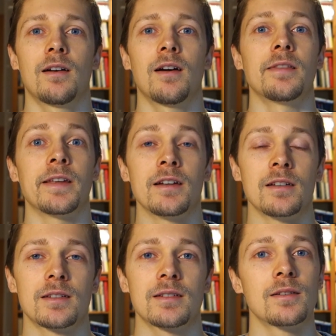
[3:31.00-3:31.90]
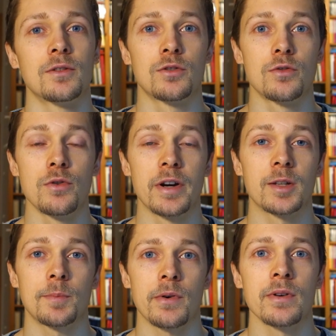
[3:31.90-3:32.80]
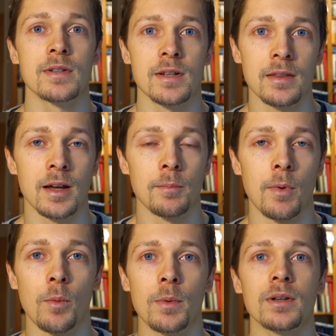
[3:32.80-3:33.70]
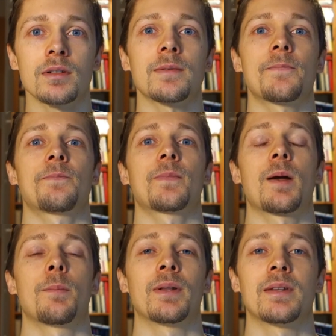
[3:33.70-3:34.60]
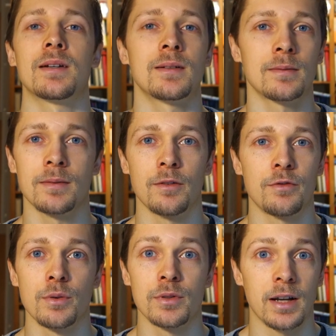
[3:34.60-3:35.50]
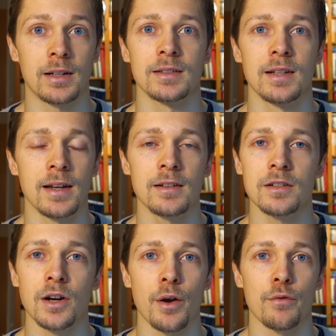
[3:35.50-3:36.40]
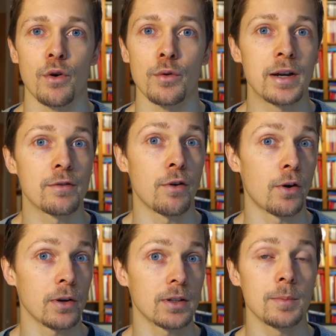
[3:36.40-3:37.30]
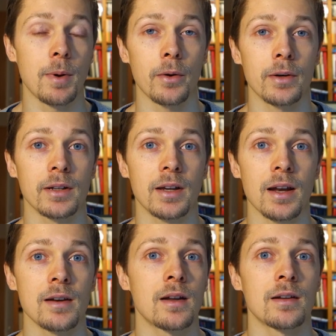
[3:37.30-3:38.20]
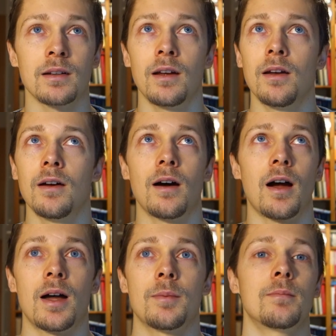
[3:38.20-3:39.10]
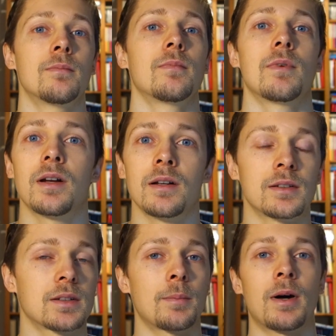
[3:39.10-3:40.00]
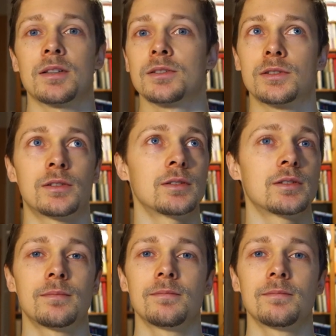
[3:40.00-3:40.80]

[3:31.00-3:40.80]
and then it's the true experience in that moment. But then a few seconds later, I've already forgotten about it again, and I'm in some other